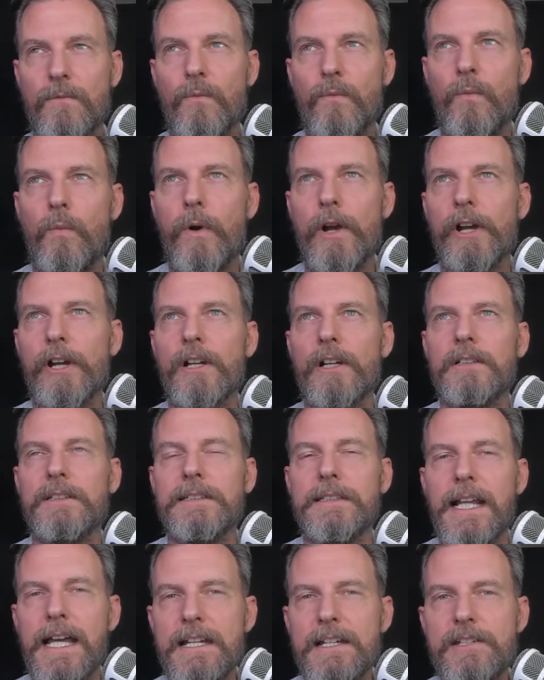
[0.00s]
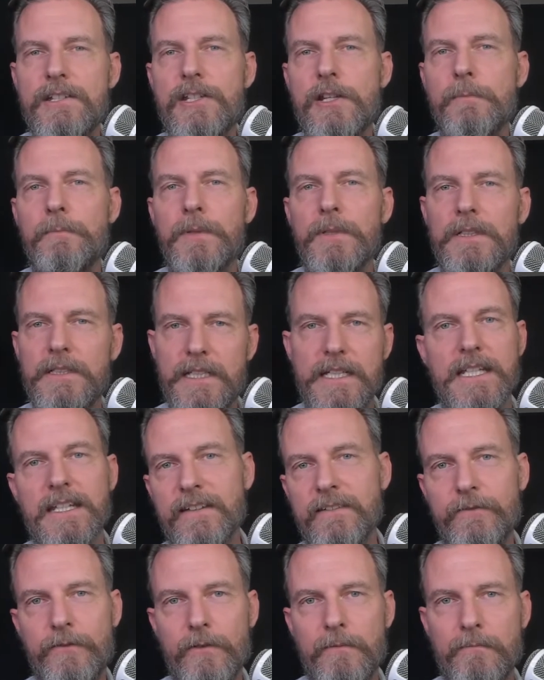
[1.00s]
We're led to
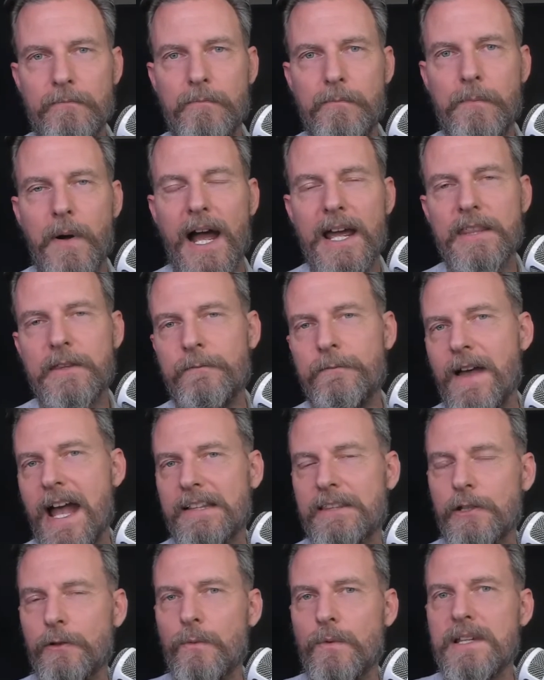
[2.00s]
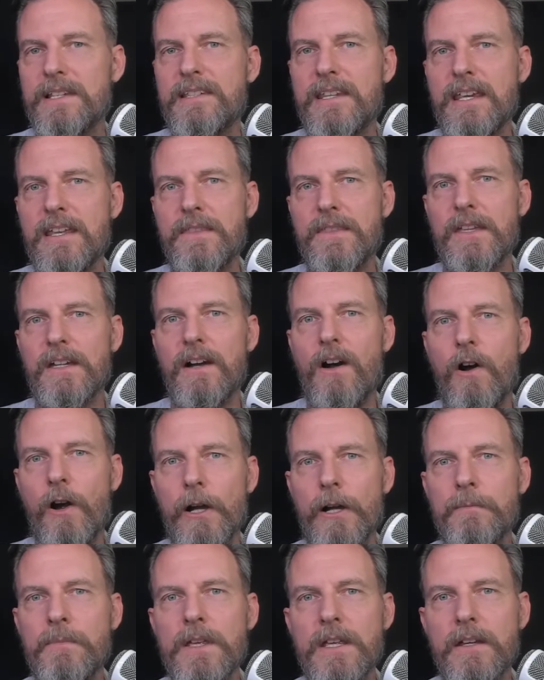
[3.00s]
believe by the fact that we see the
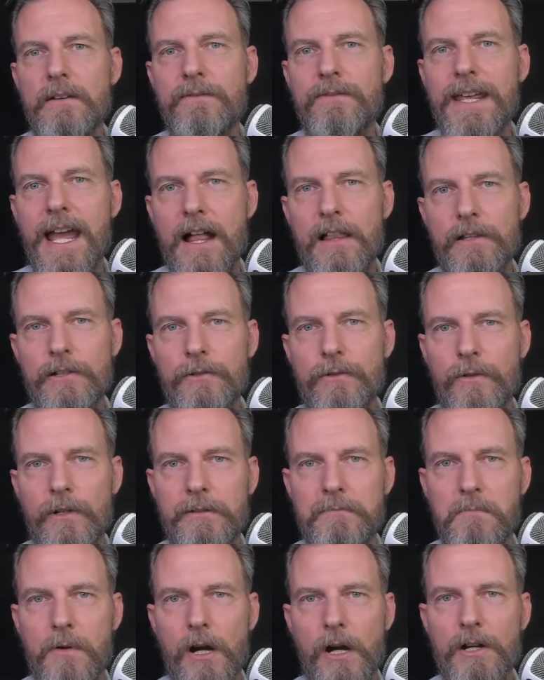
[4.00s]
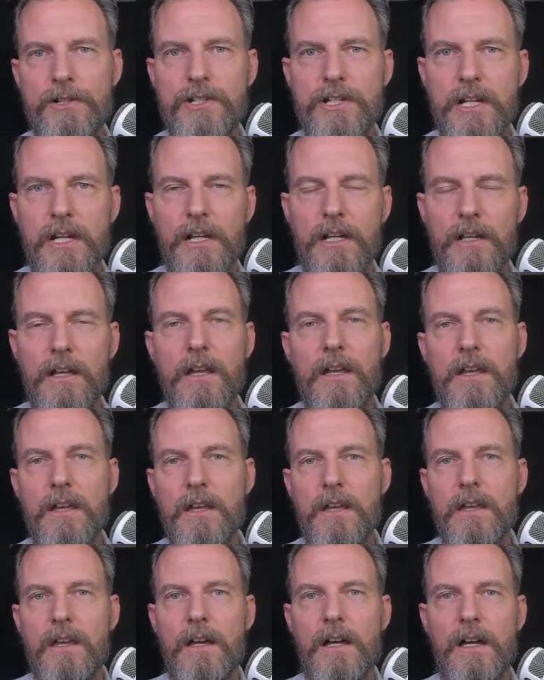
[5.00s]
army of Galadorn marching
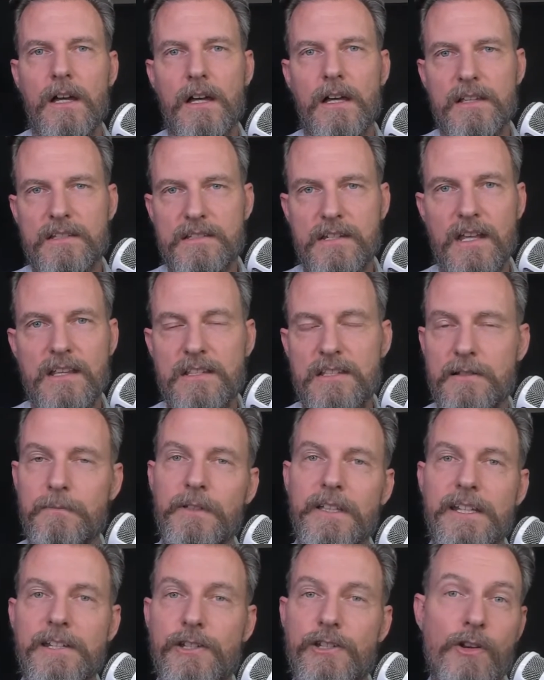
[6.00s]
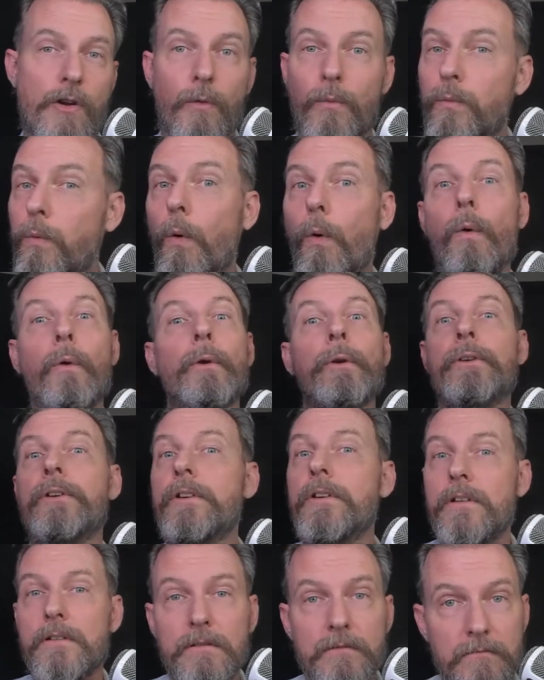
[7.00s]
ostensibly
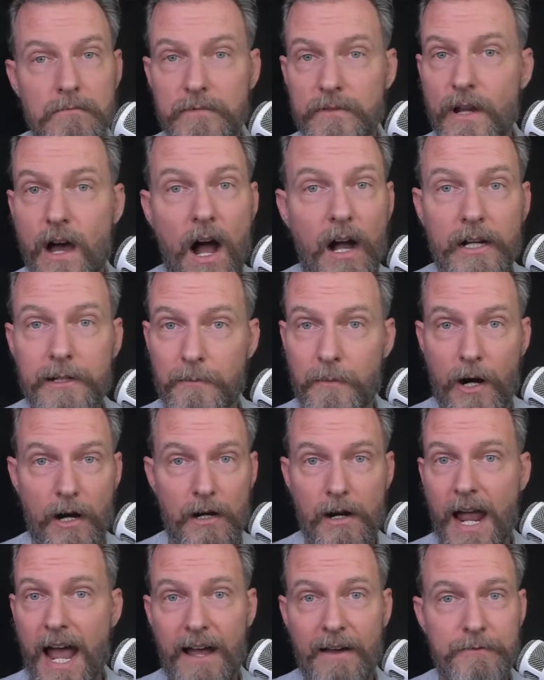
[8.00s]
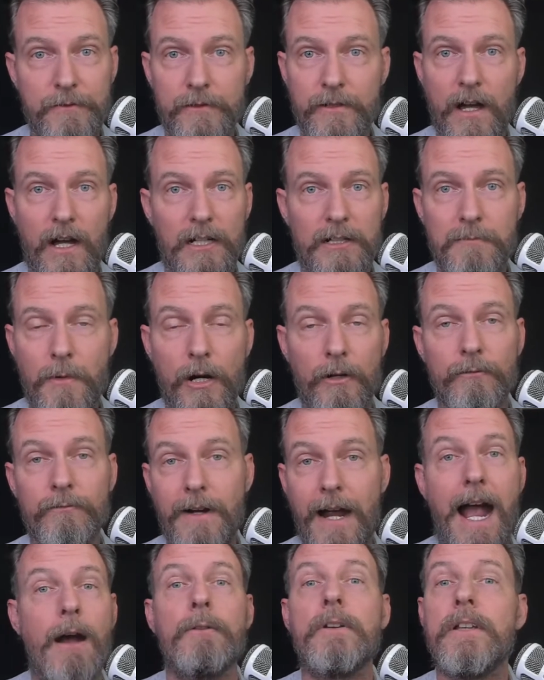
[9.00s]
toward Nockmaar after Nockmaar
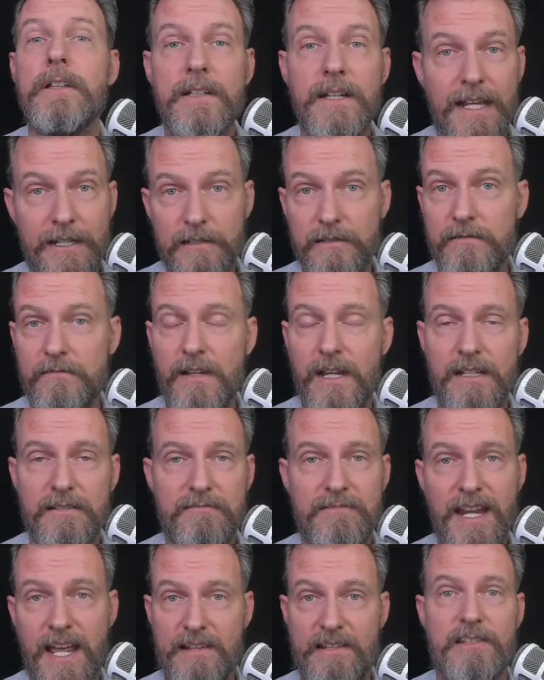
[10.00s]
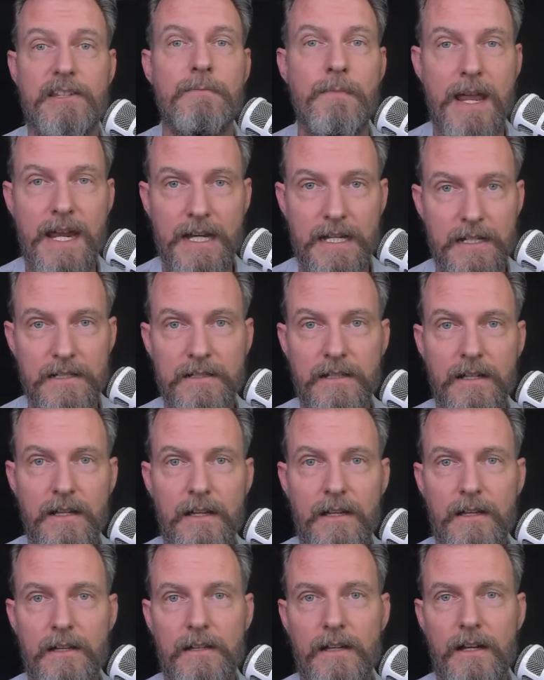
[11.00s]
routed and decimated
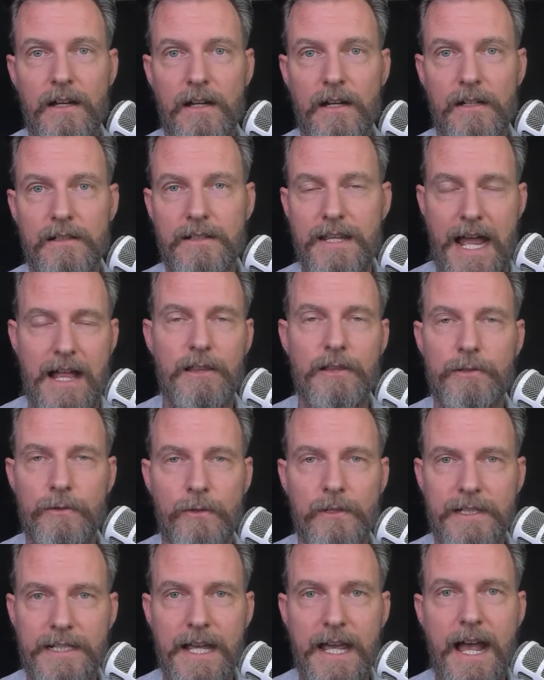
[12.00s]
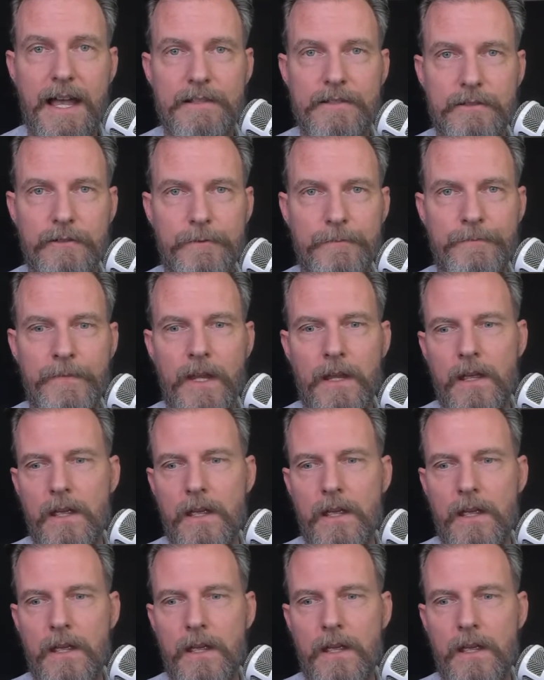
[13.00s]
Galadorn Castle,